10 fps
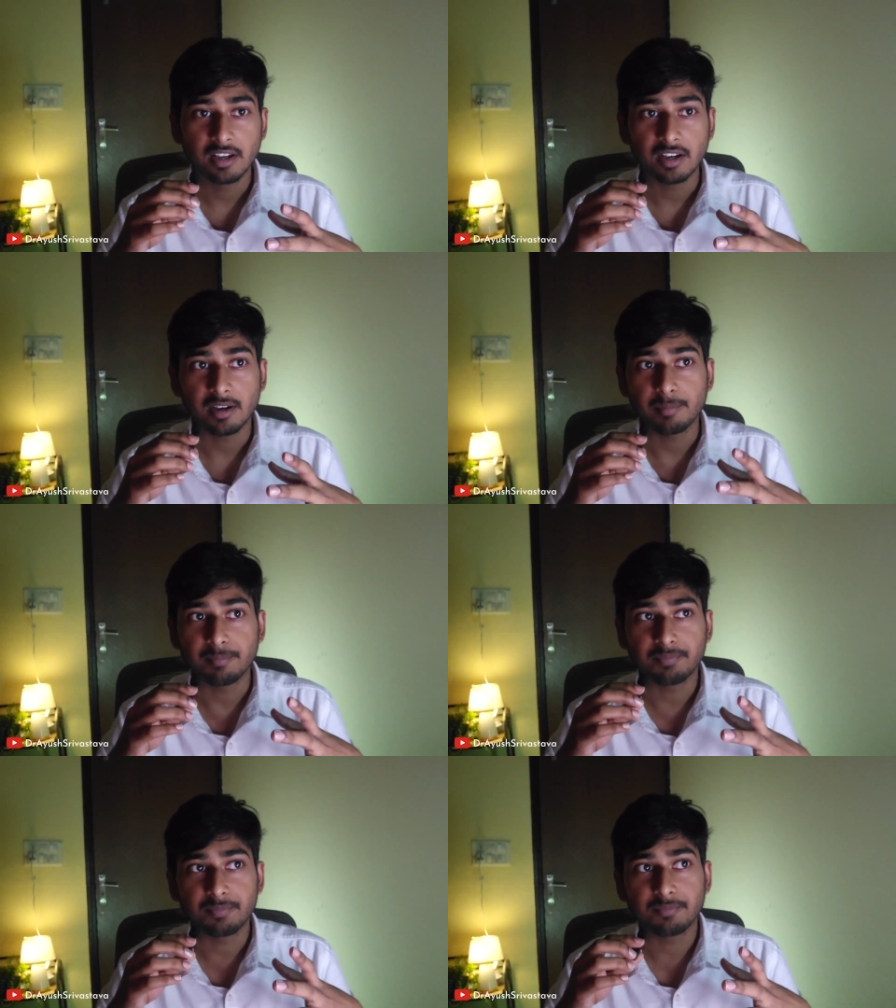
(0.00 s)
uh,
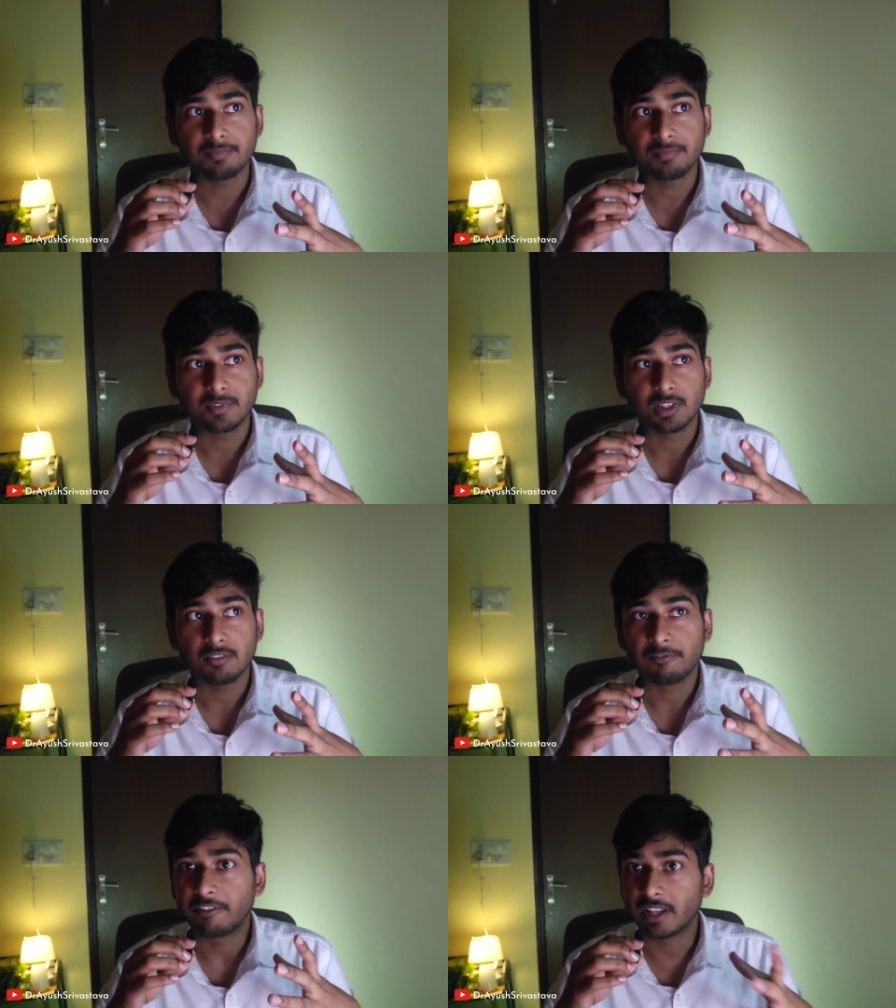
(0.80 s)

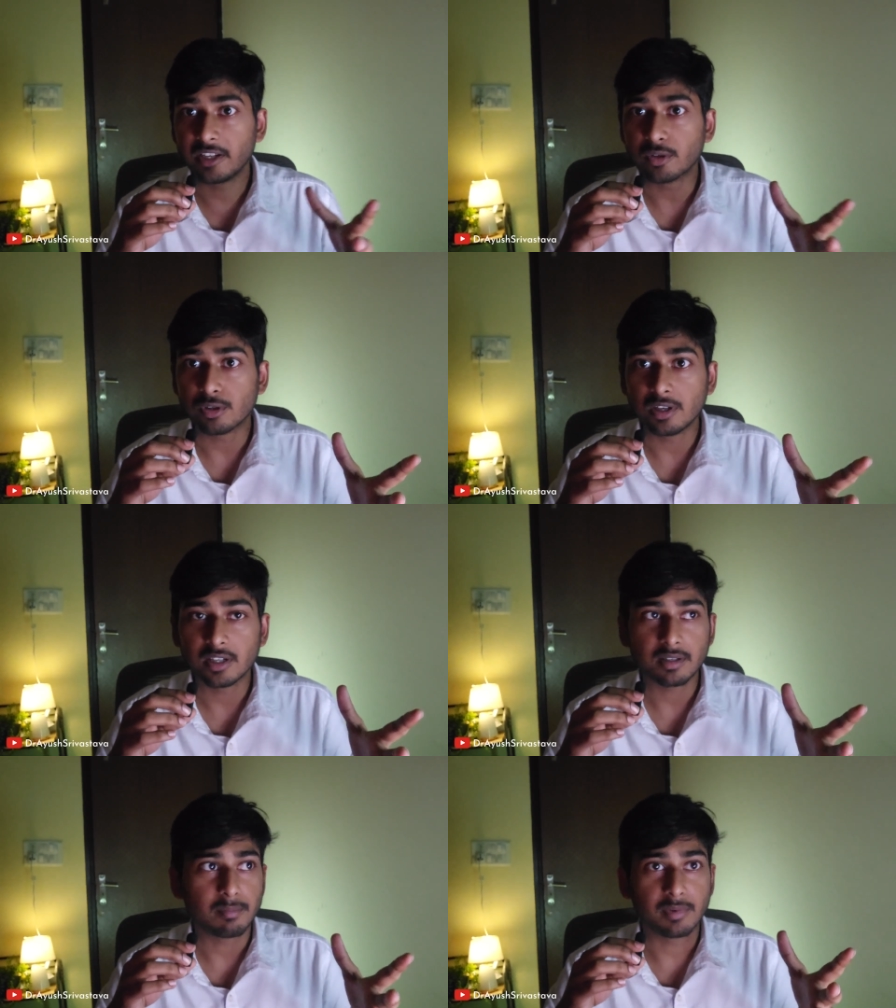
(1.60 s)
very old
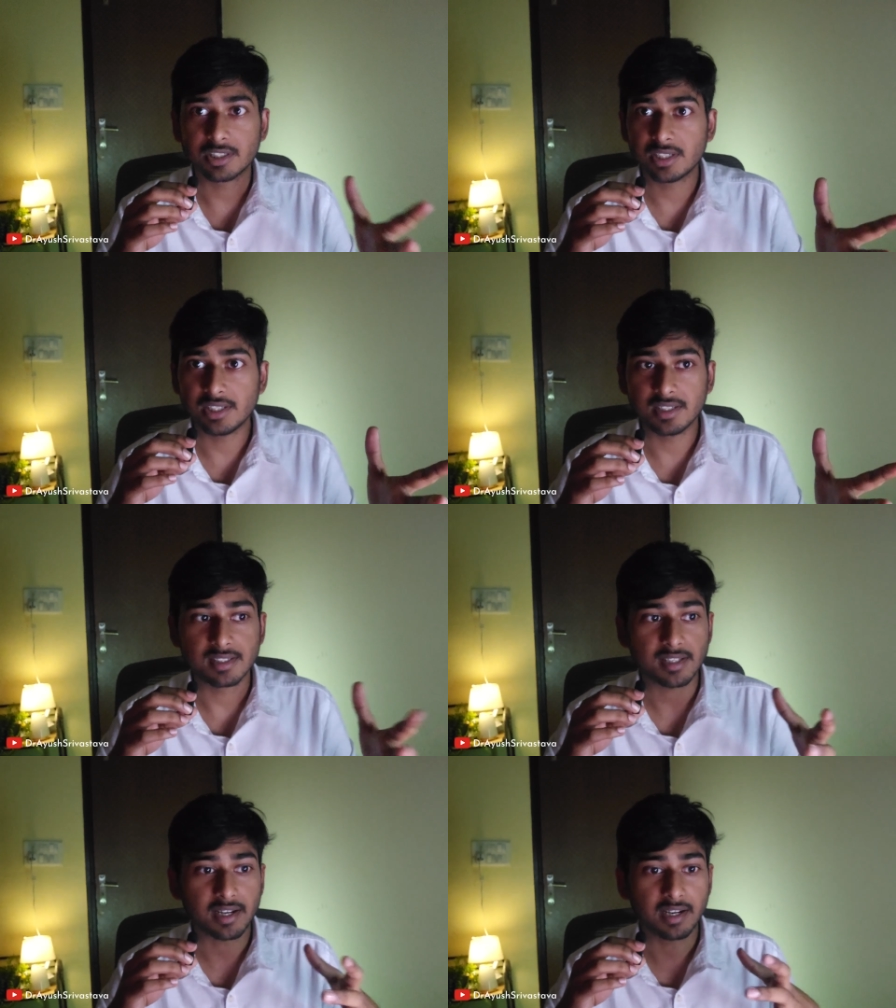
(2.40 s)

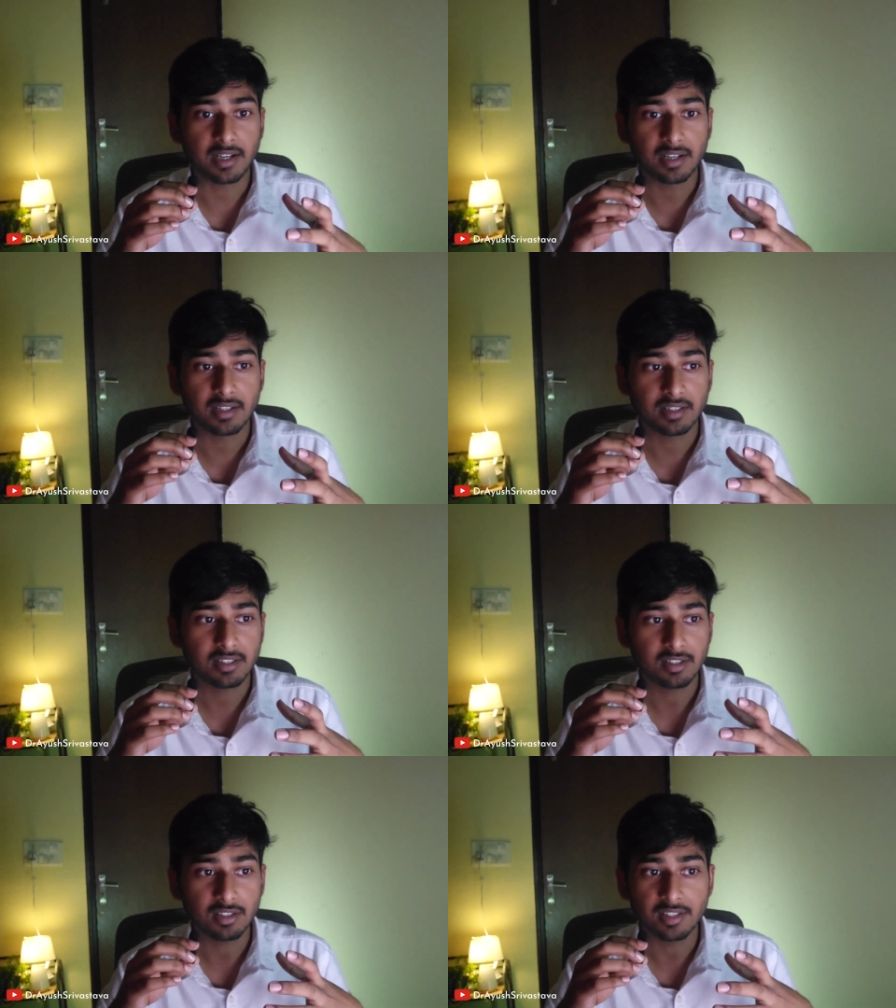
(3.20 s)
machines, and
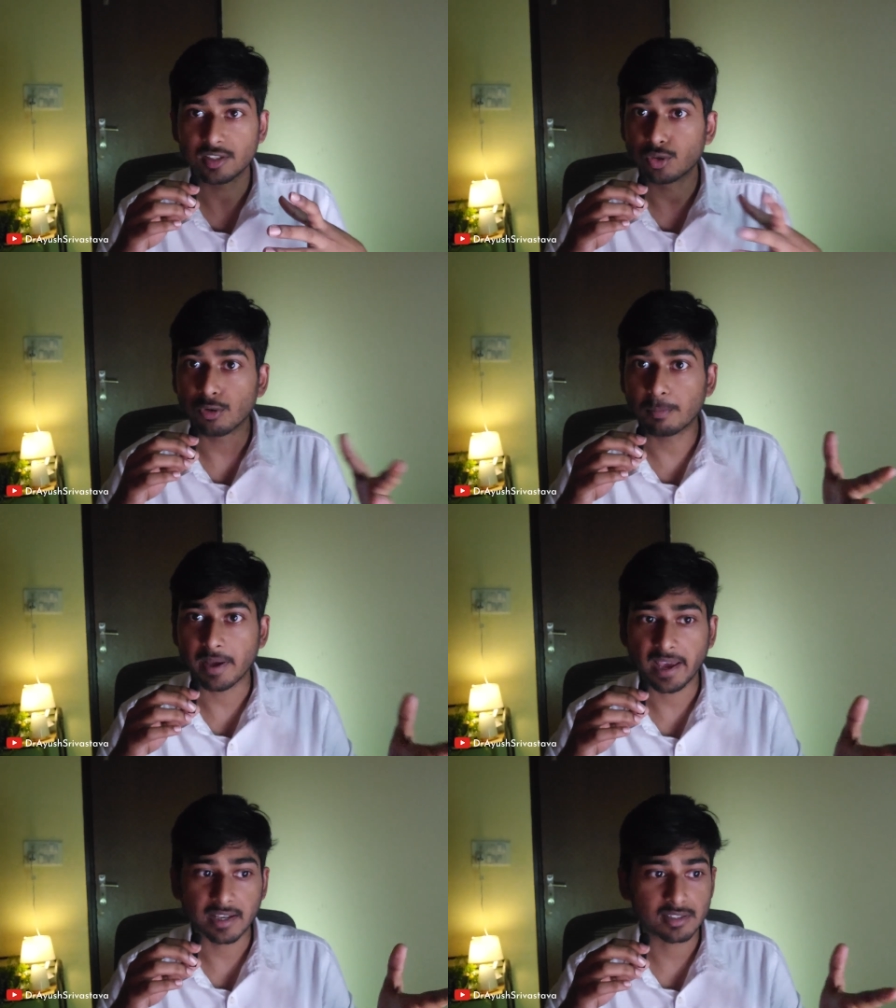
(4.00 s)
there's no P
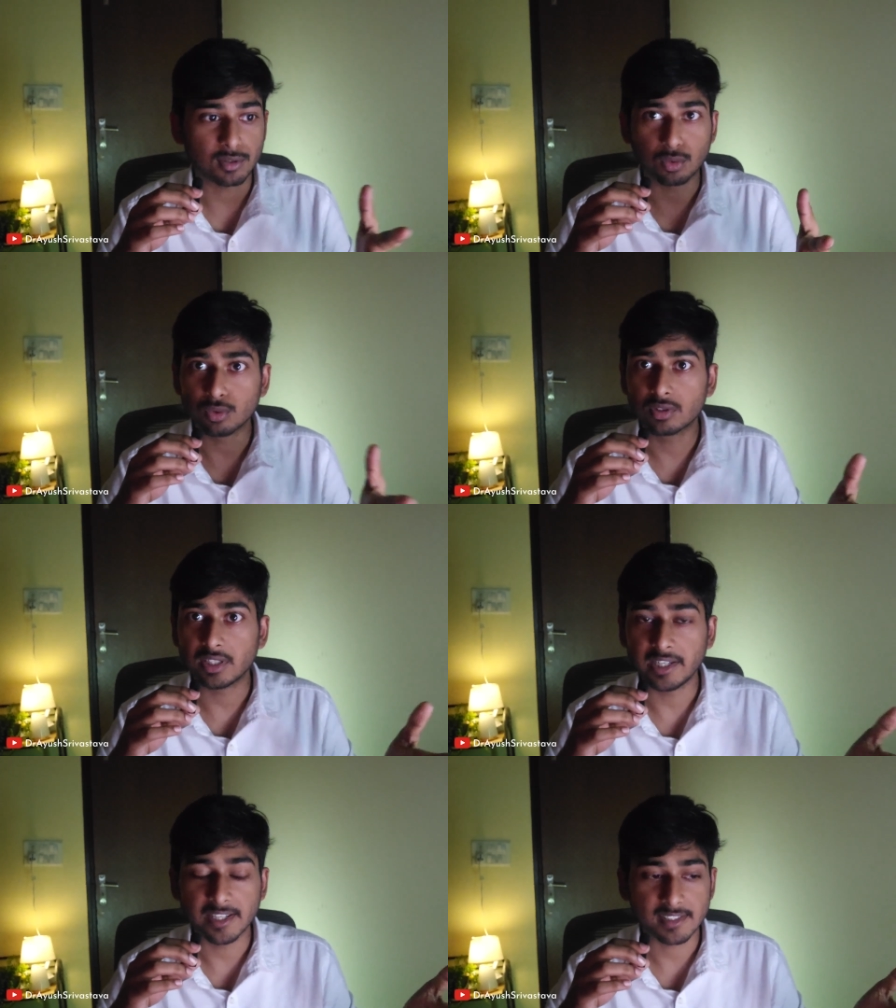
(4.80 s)
A C S, no
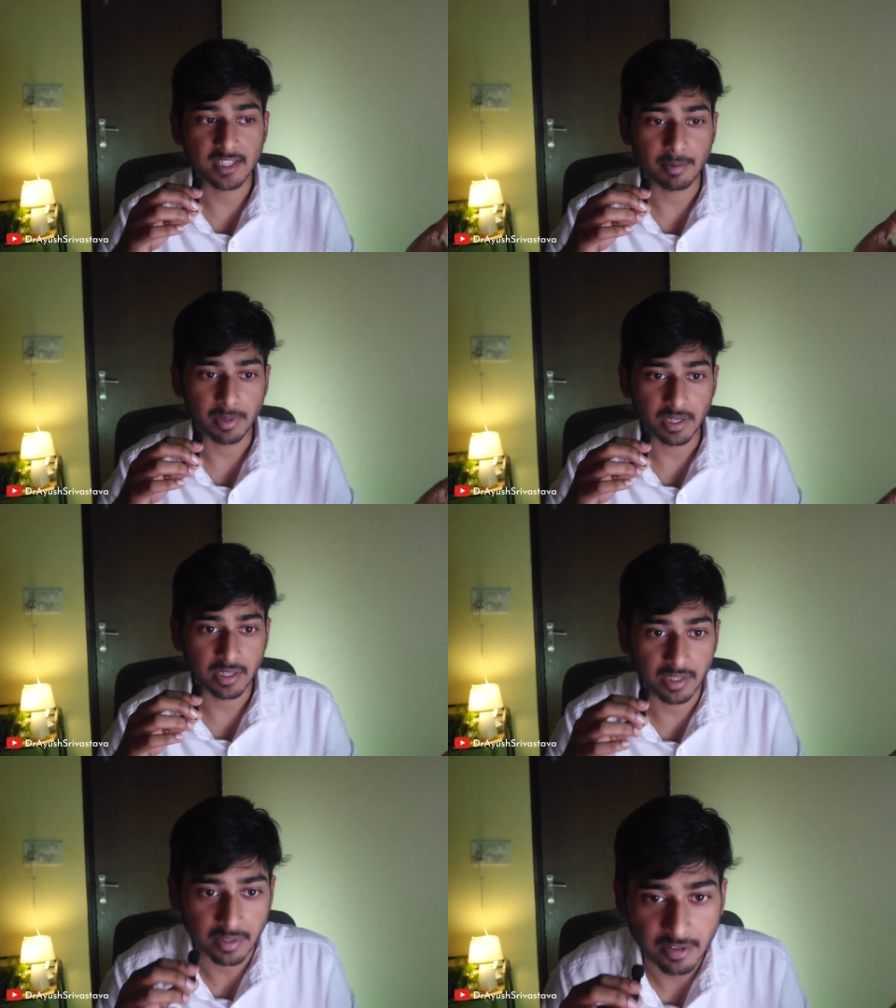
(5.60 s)
three Tesla M R
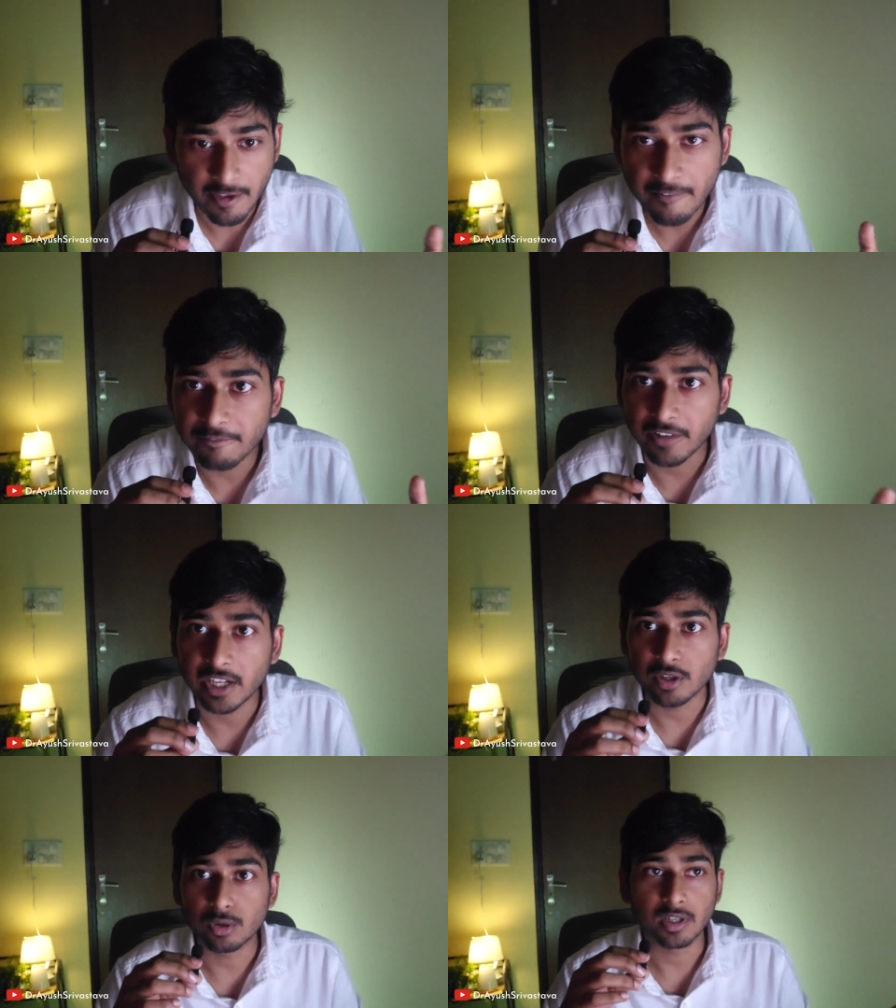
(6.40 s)
I,
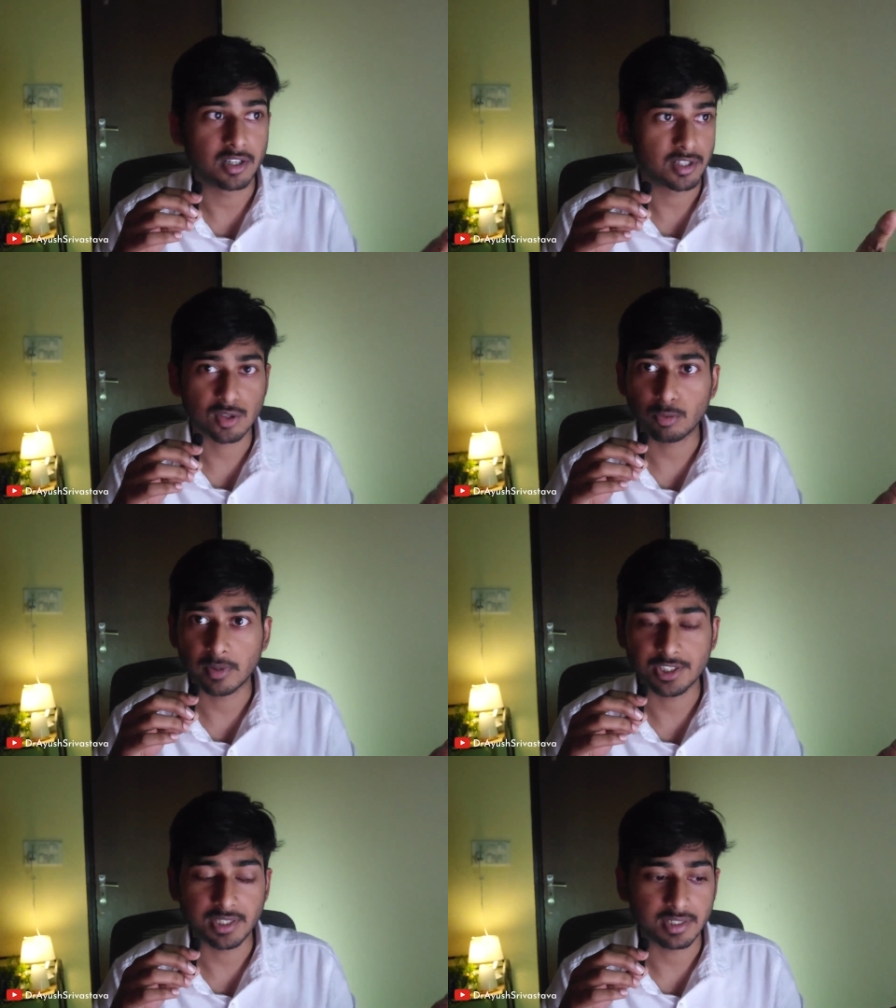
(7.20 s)
very old ultrasound
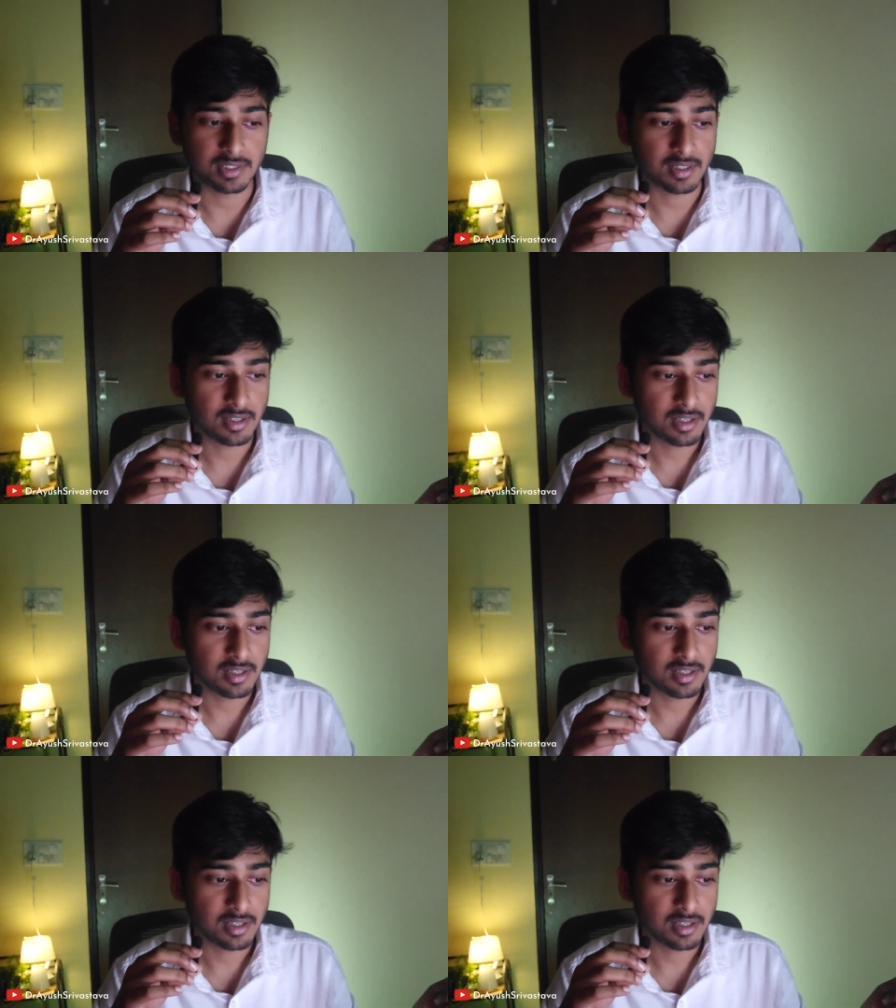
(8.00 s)
machines.